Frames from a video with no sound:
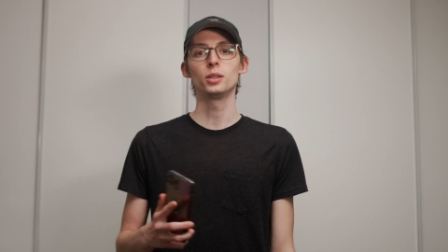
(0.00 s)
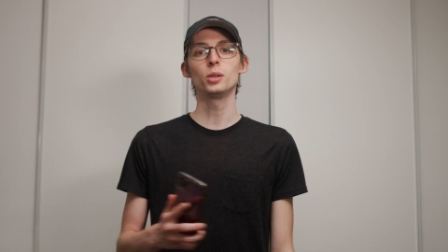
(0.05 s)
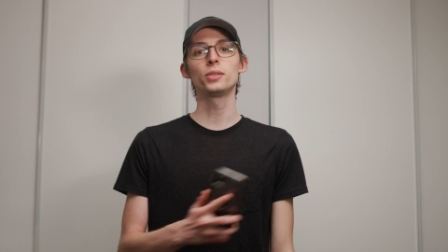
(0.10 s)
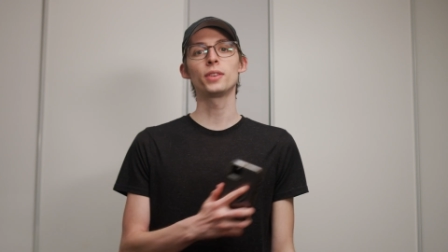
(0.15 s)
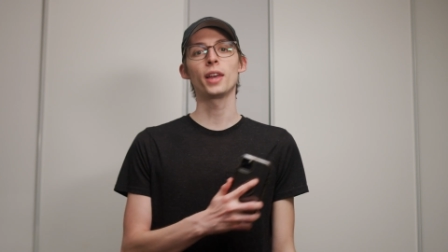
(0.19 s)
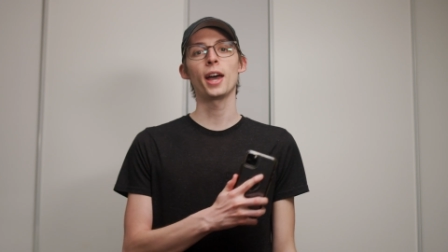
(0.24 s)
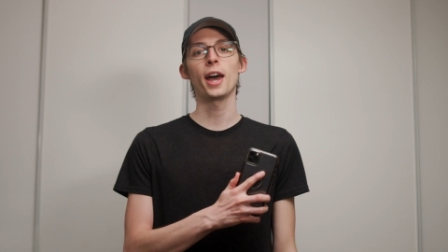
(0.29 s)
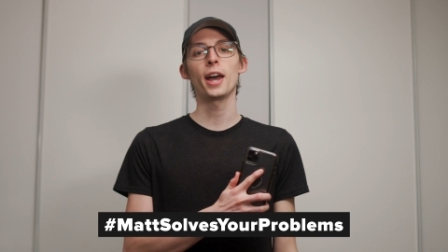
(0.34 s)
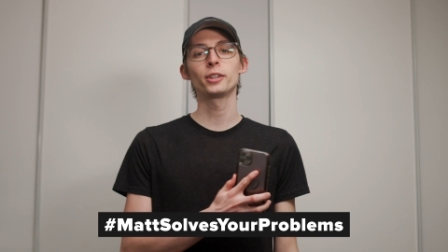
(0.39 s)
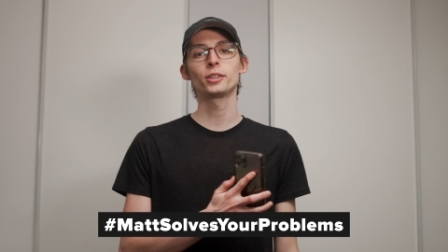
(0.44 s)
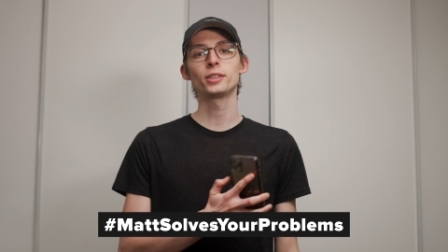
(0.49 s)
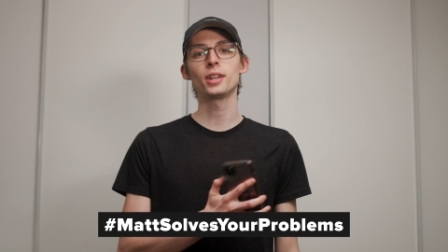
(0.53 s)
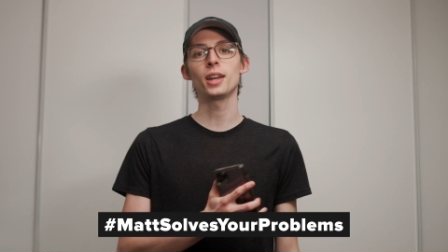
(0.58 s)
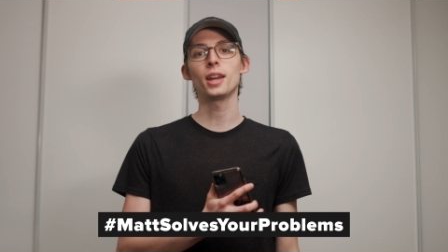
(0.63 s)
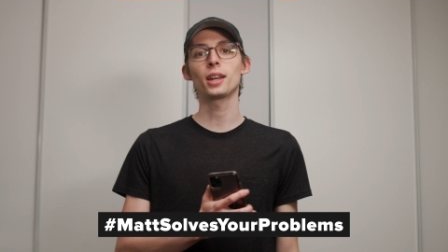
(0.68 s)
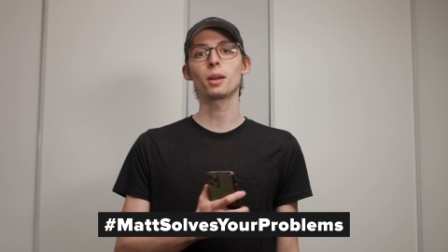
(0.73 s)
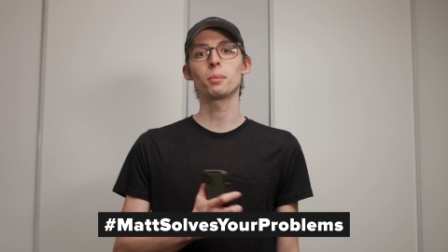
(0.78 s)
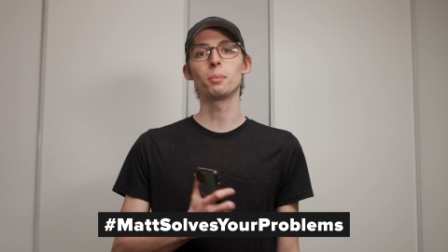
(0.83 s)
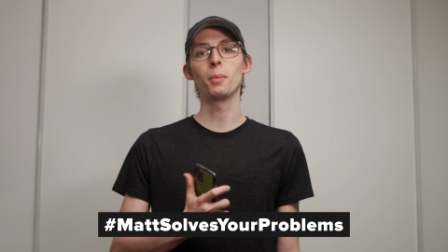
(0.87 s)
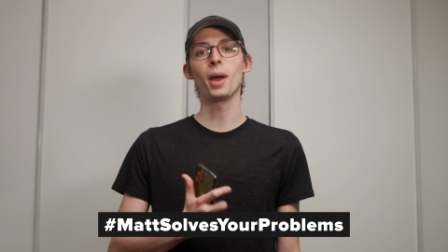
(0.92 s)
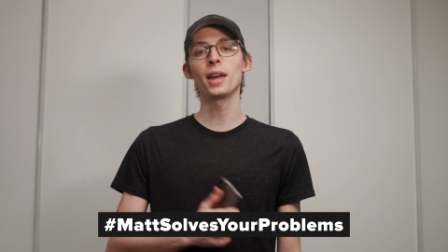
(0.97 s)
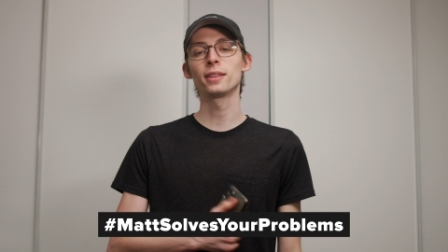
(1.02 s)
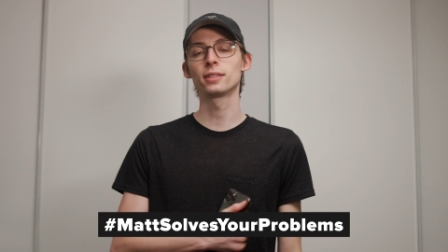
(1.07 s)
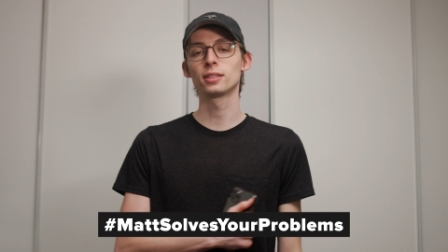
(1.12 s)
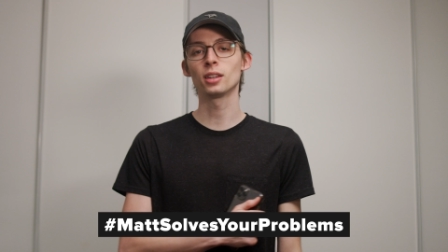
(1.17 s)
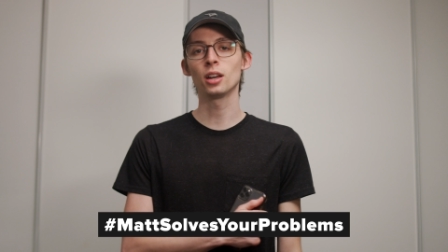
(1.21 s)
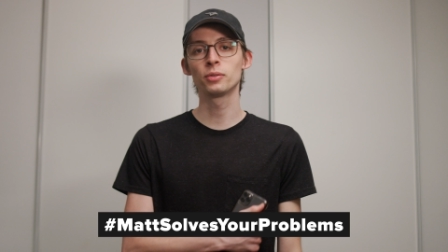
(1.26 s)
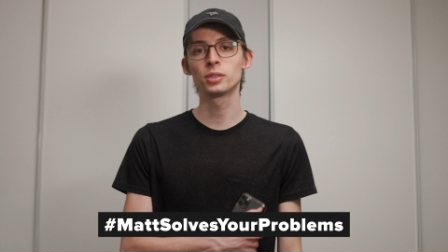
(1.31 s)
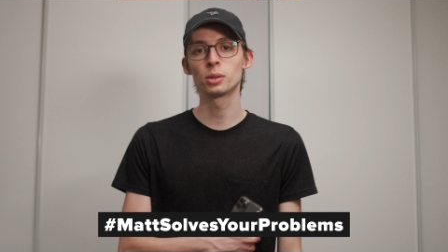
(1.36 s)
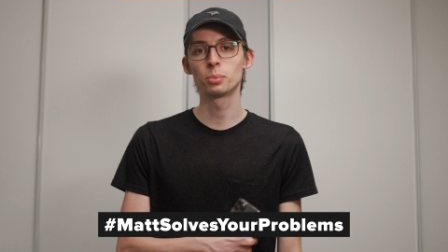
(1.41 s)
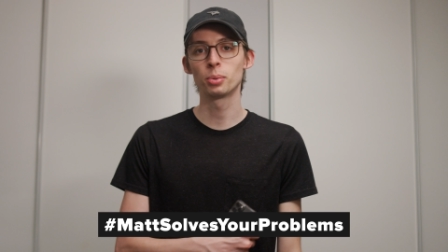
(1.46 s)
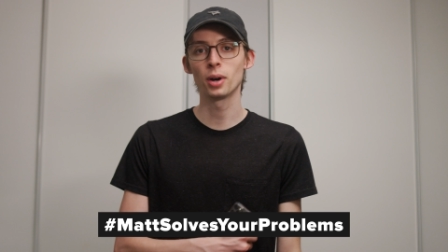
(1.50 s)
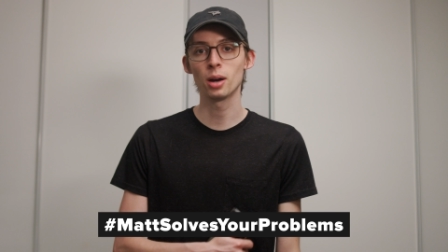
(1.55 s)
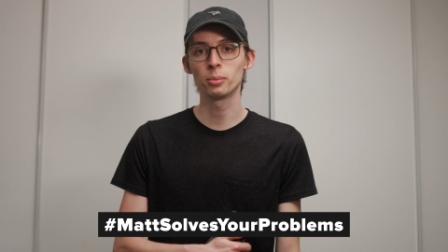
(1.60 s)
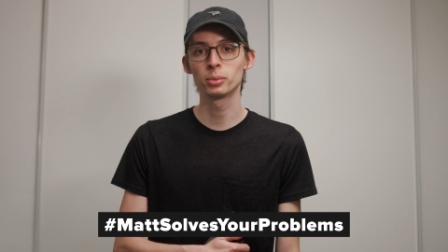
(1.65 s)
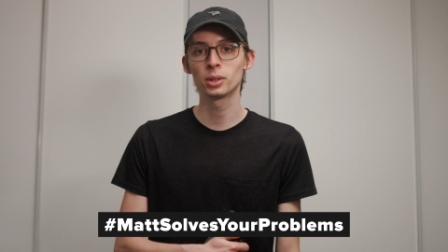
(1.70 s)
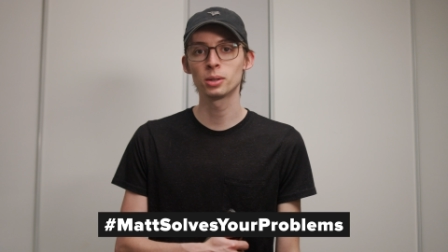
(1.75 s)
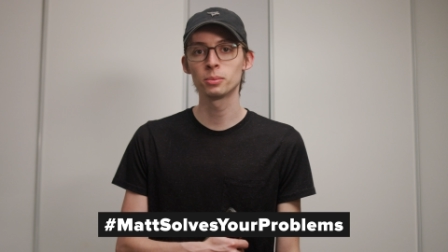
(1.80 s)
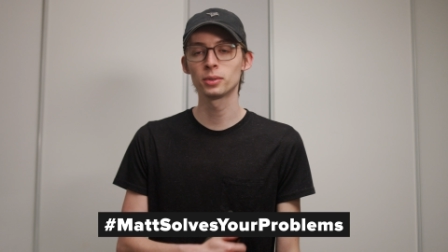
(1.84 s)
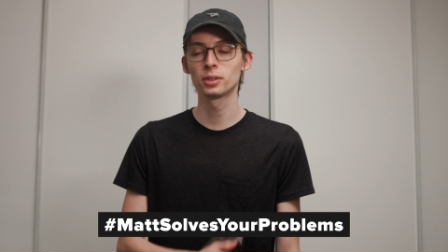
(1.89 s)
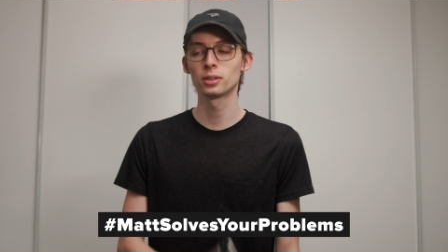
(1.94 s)
Use the hashtag
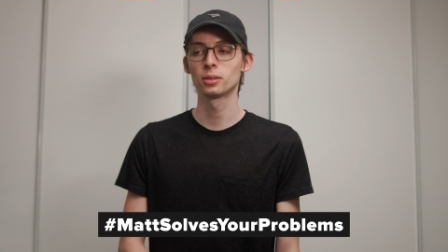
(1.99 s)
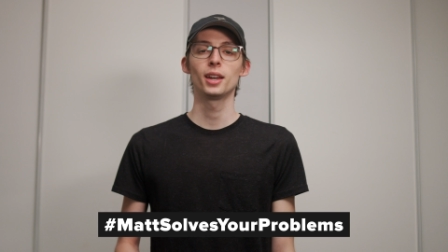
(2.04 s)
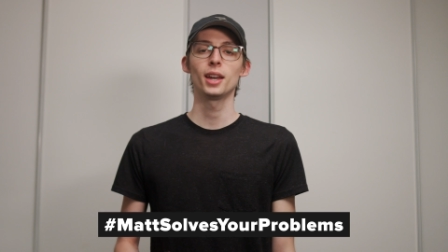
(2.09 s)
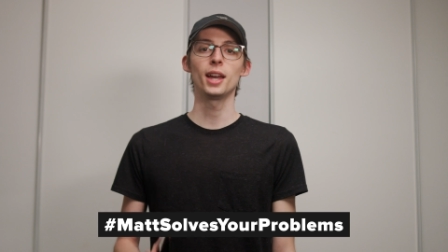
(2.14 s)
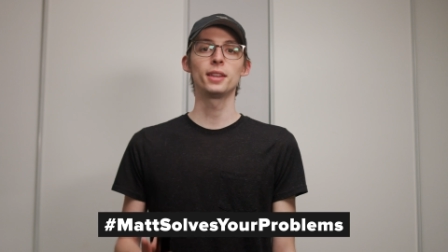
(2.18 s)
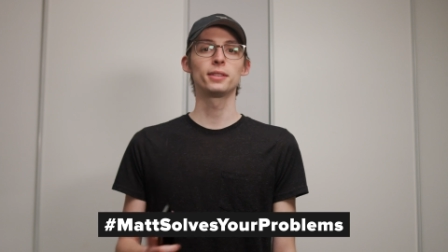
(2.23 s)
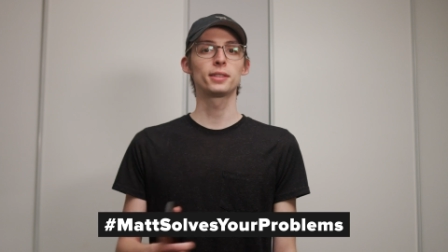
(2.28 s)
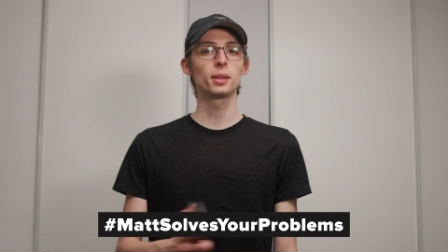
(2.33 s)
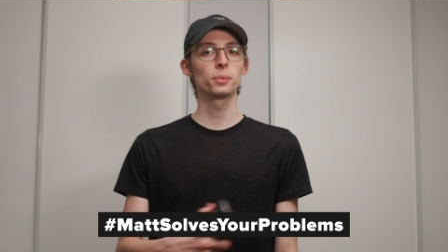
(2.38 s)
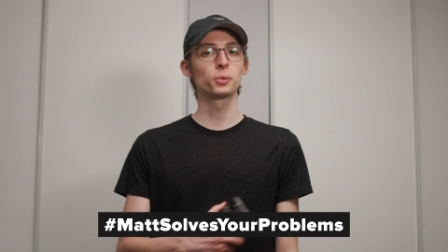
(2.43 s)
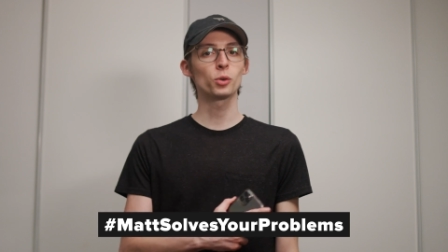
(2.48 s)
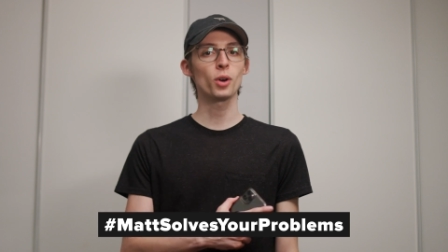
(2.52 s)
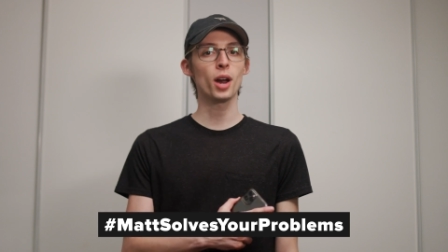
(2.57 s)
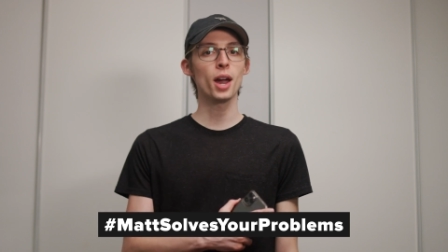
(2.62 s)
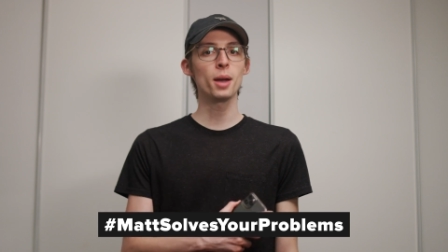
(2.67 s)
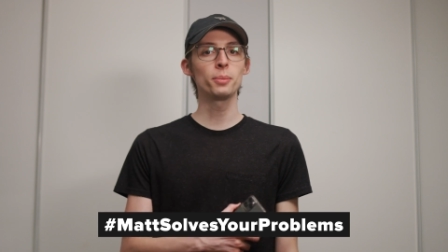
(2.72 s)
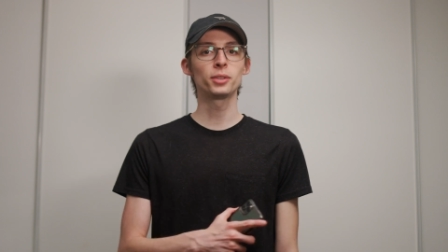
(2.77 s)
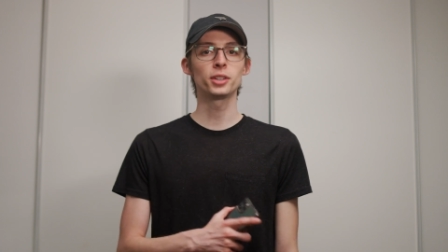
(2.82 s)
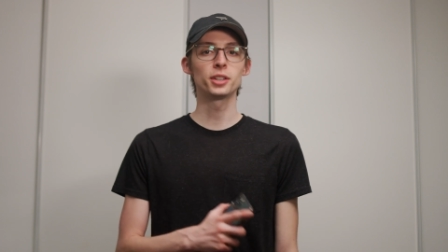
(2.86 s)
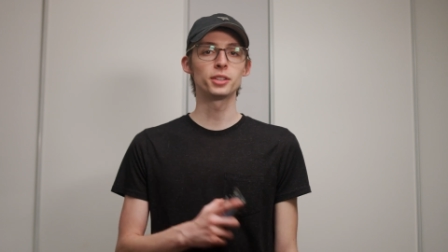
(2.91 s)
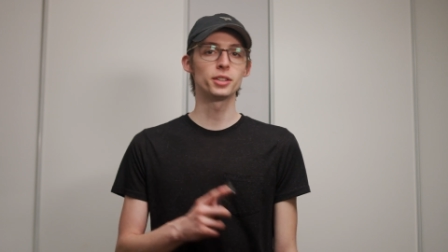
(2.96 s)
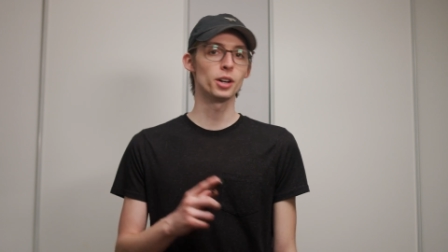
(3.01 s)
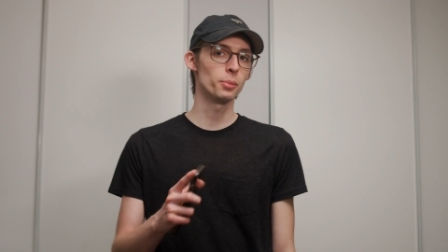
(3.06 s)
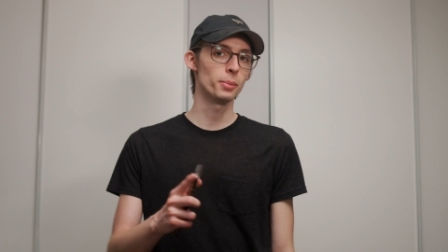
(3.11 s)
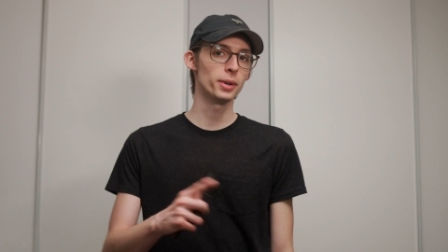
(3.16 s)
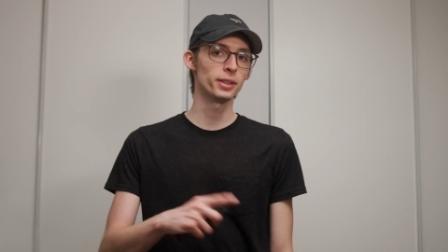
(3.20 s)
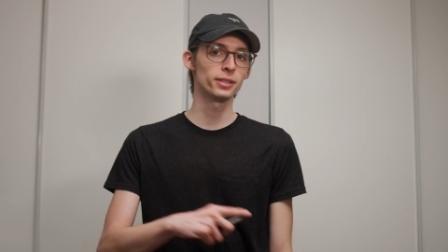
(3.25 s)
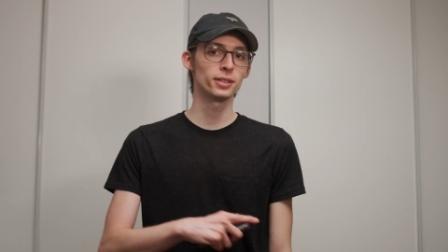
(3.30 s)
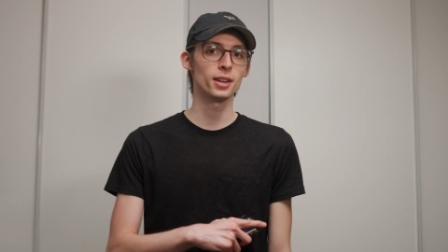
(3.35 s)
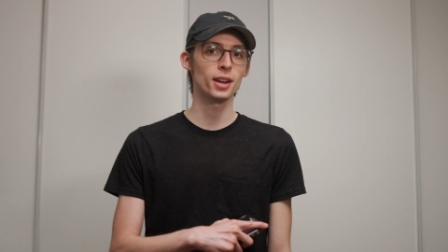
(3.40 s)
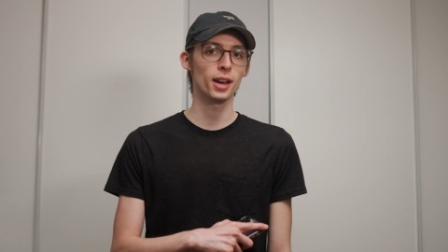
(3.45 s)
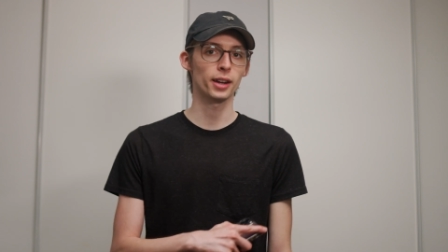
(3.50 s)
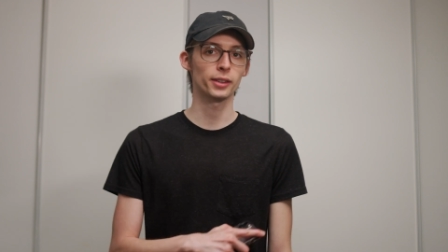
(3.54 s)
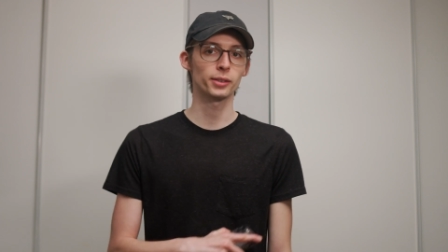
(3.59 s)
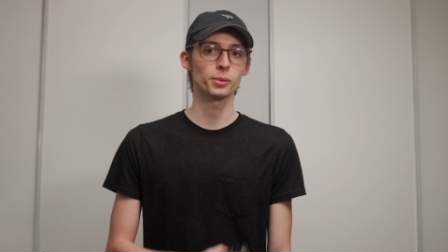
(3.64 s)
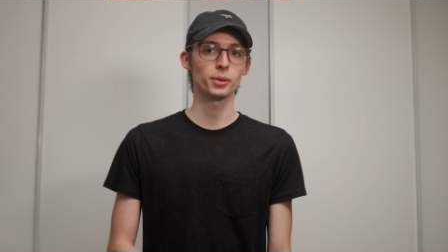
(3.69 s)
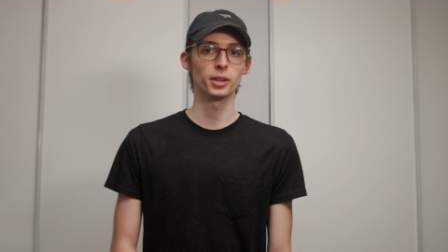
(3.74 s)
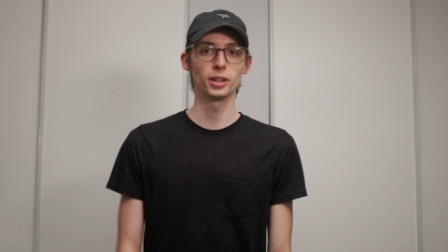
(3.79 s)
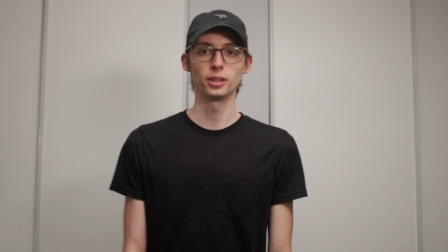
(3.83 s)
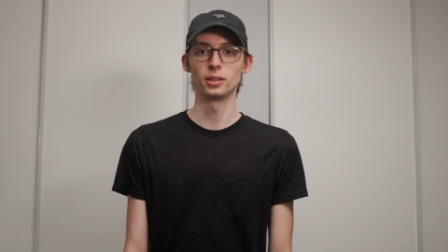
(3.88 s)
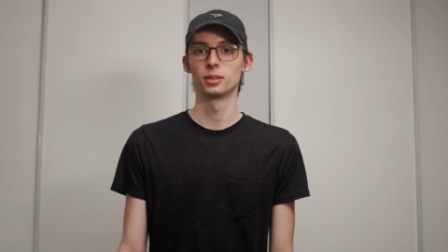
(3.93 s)
MattSolvesYourProblems and subscribe so you don't miss the
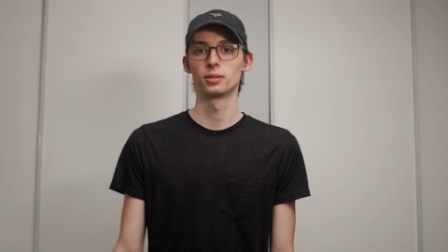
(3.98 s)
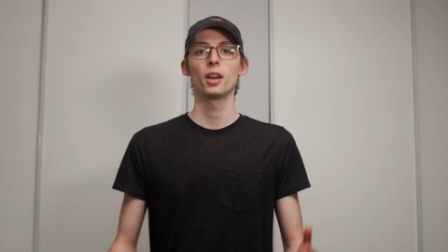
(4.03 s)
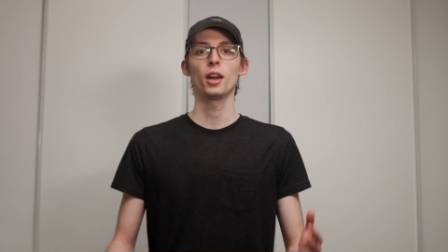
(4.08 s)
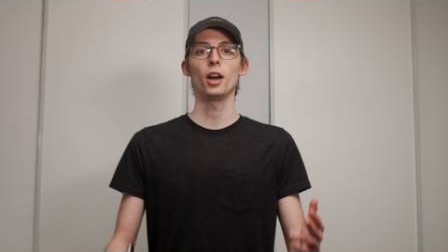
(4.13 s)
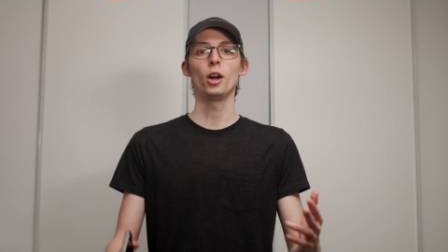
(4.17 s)
next one.